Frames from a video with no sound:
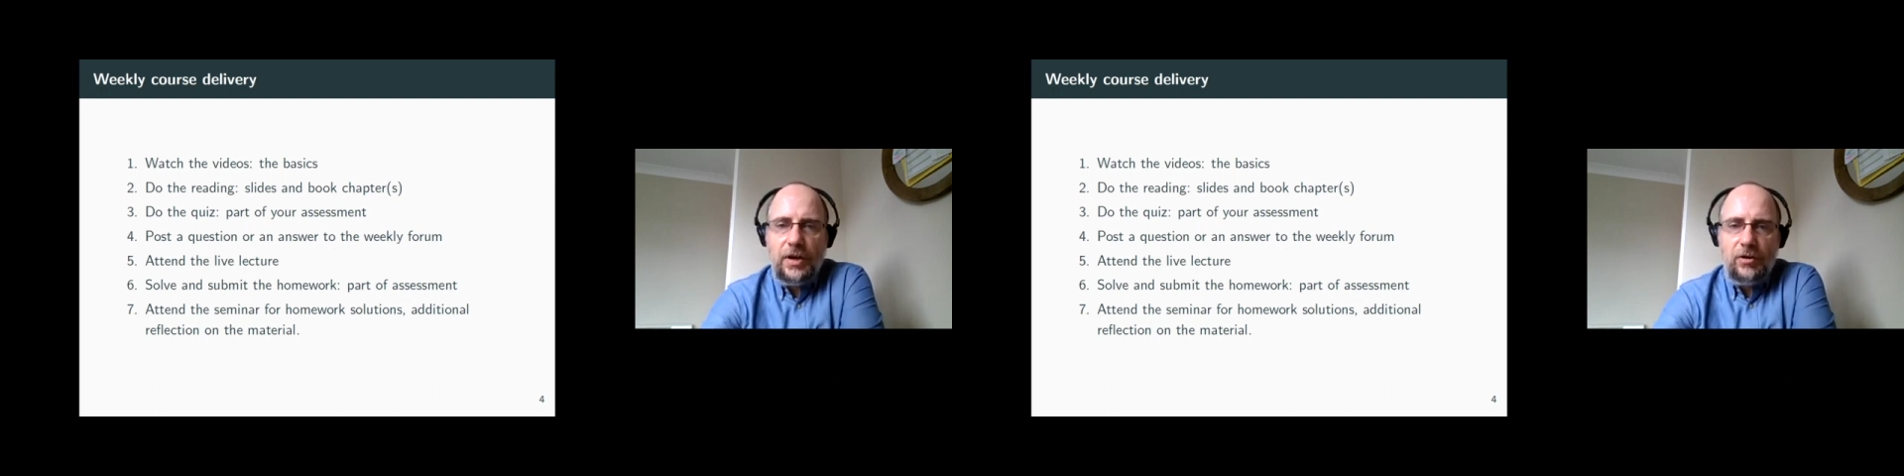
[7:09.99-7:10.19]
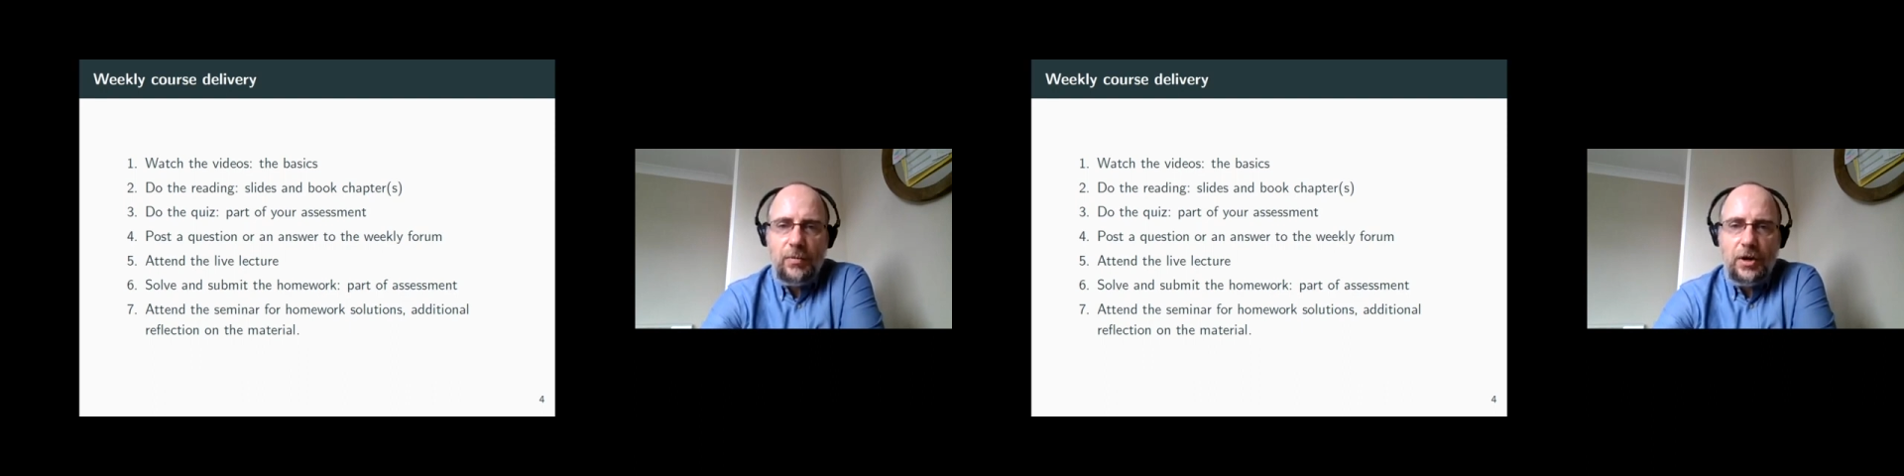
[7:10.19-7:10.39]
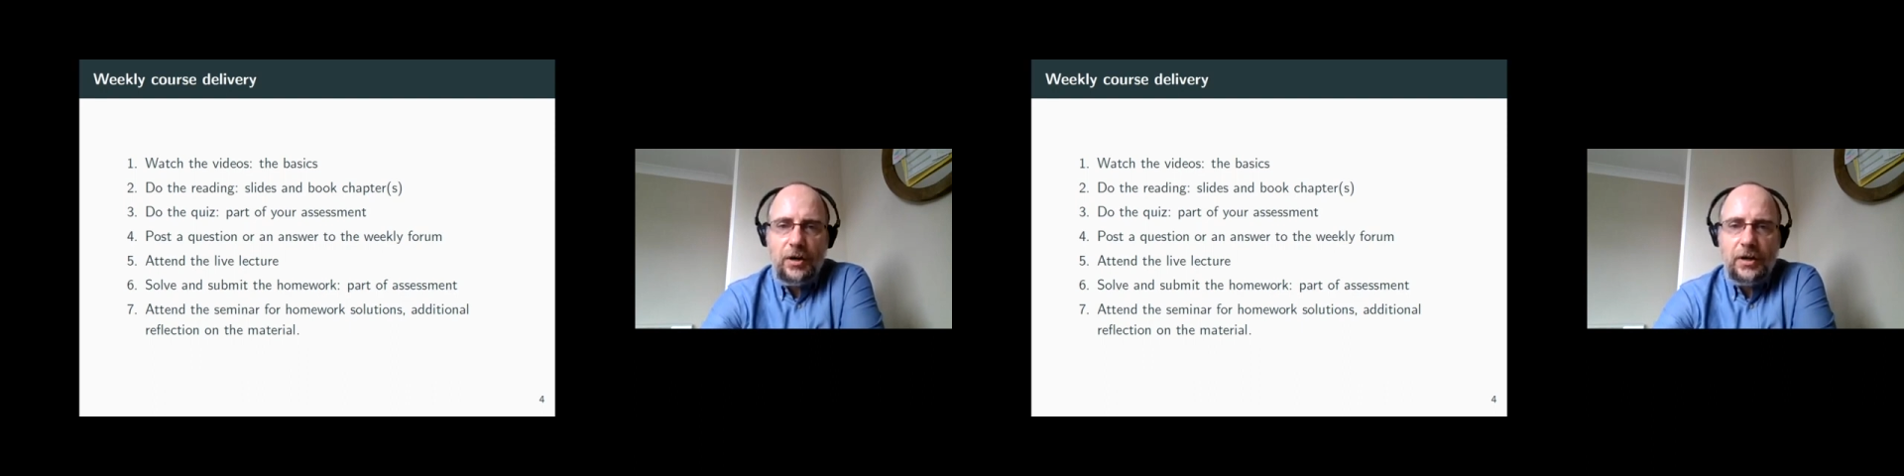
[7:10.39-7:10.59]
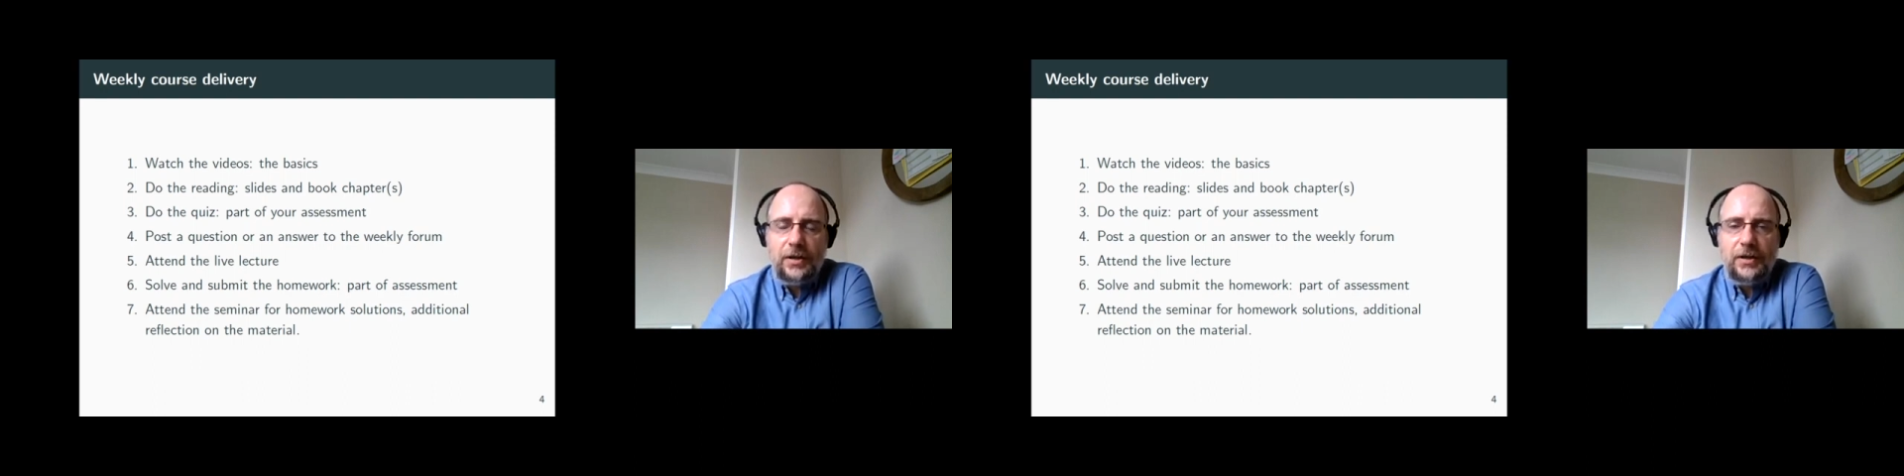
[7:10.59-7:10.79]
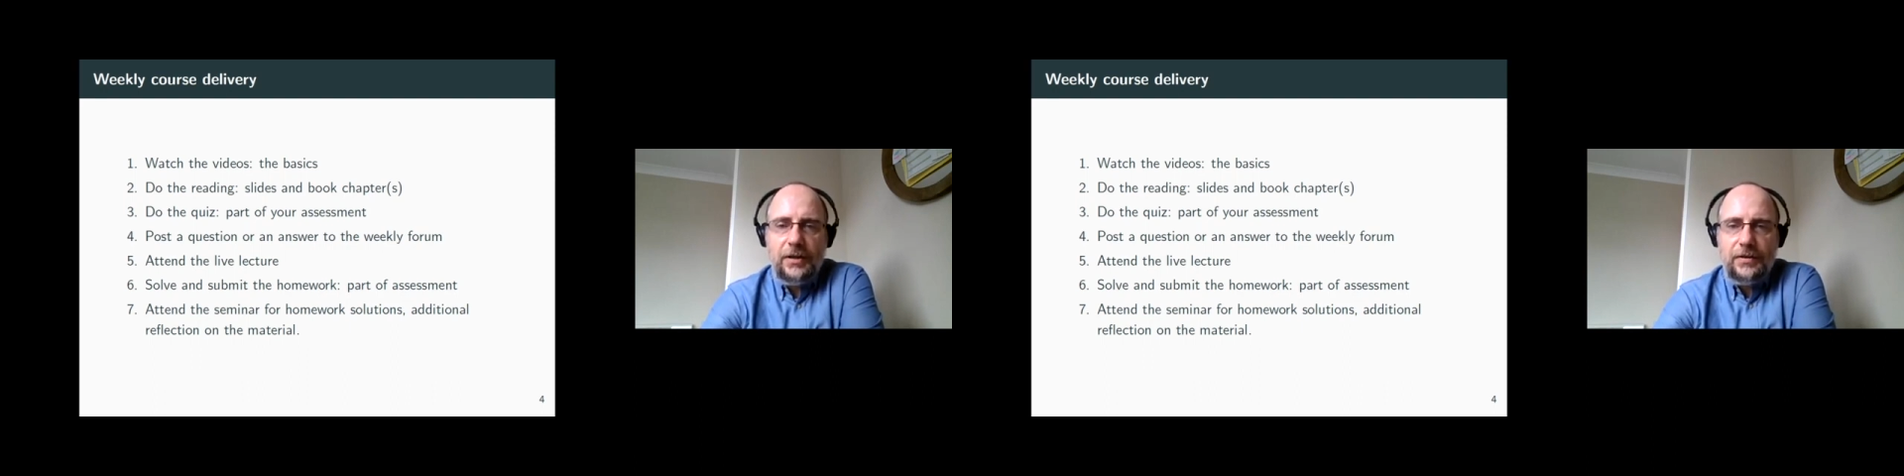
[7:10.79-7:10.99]
final mark
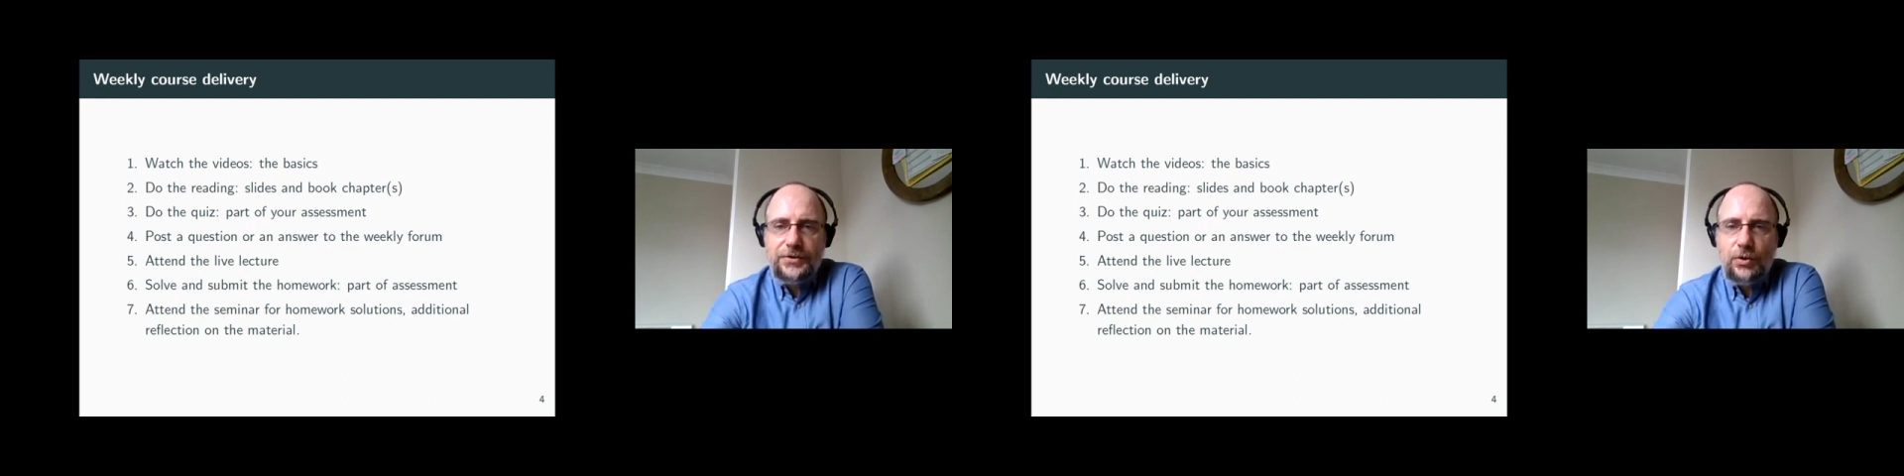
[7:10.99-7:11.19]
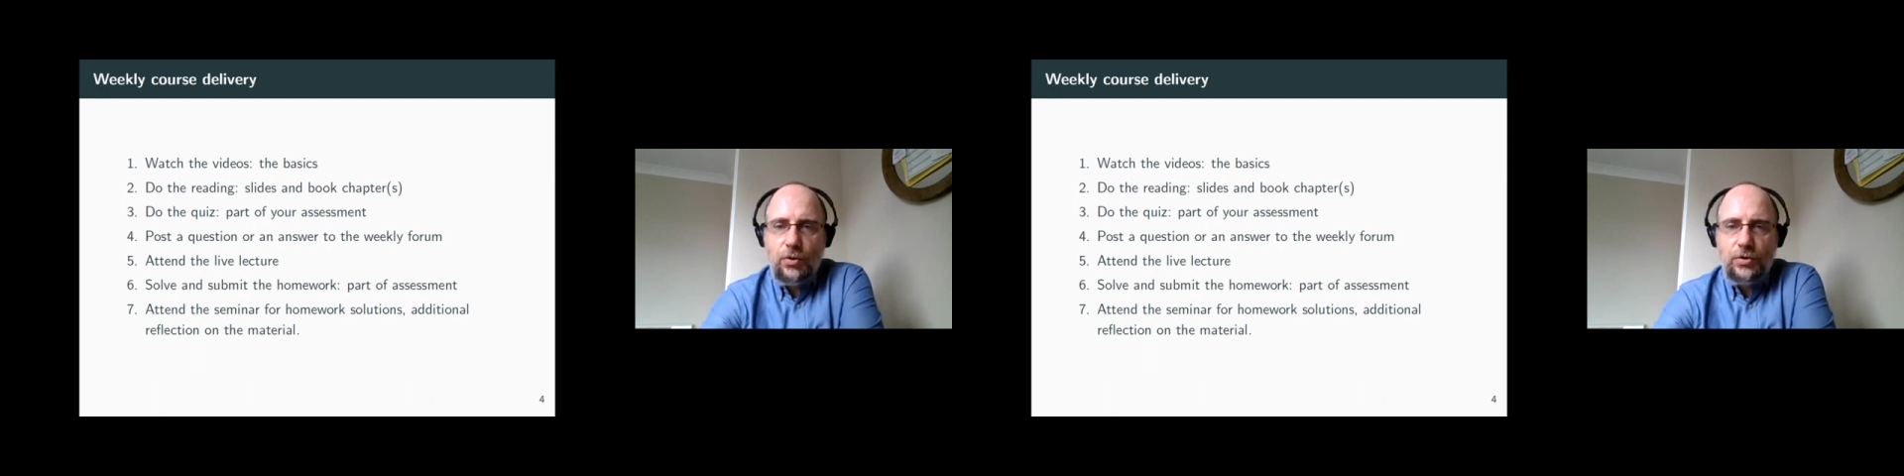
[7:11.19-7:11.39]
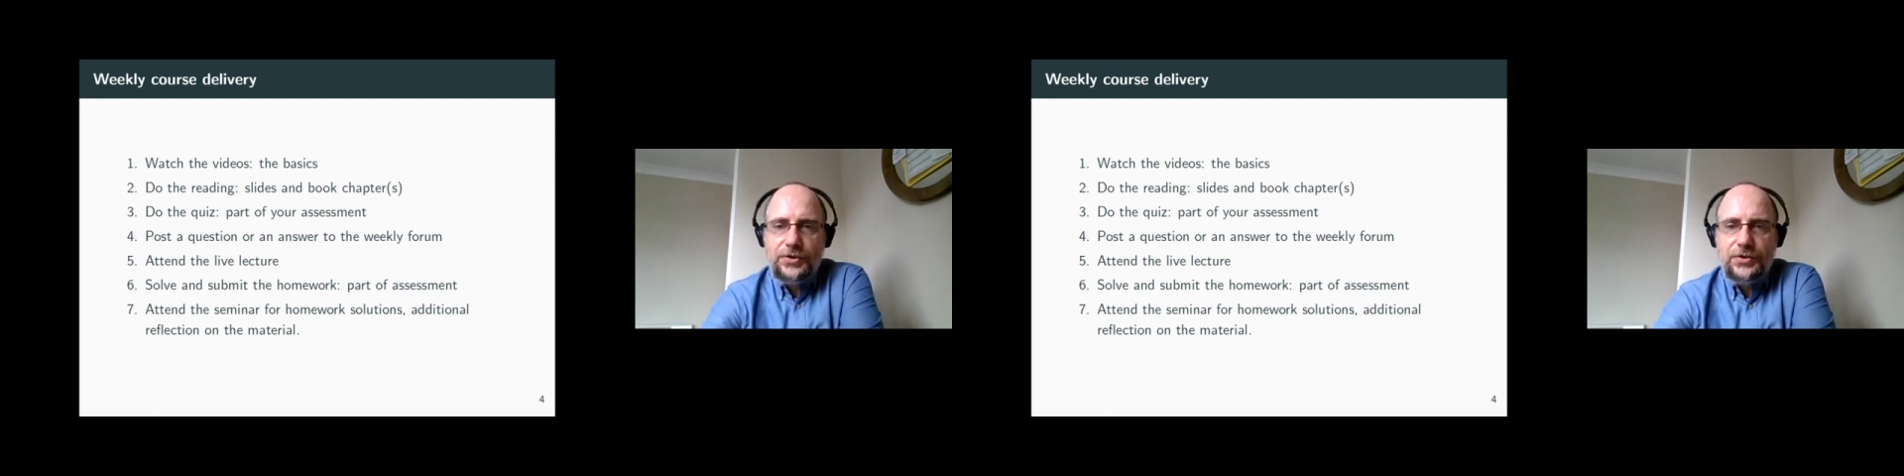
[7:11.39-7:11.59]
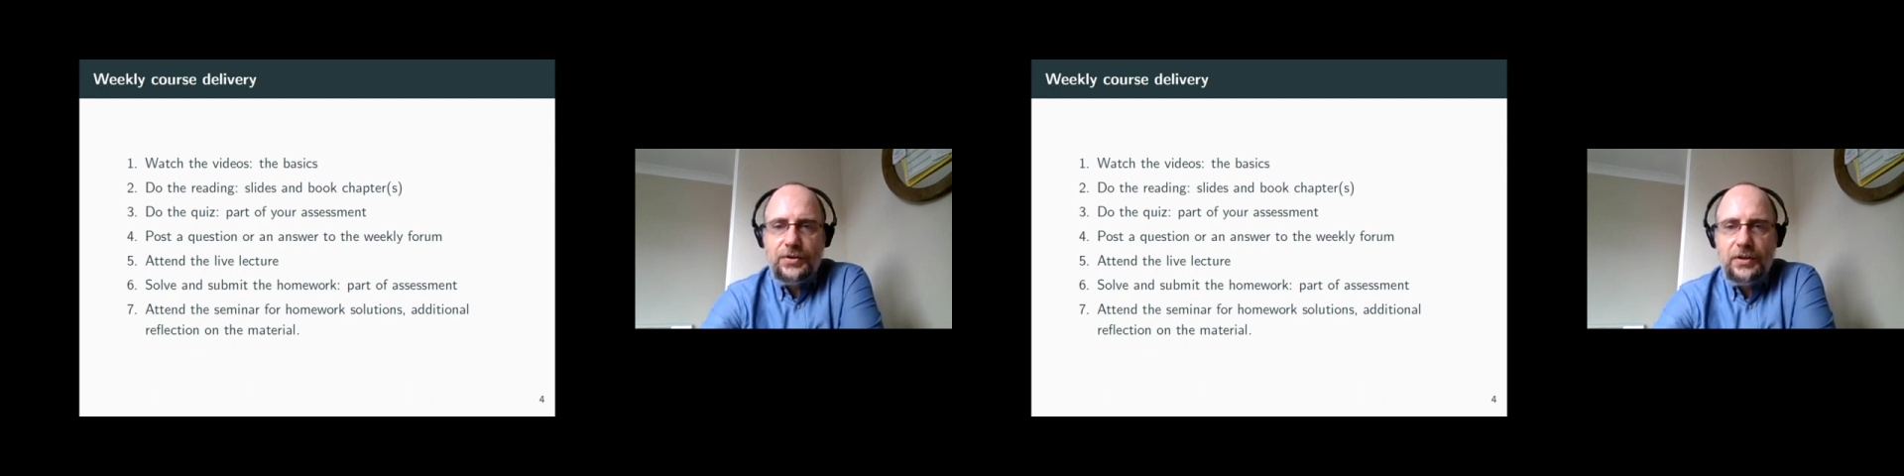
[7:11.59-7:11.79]
in this course.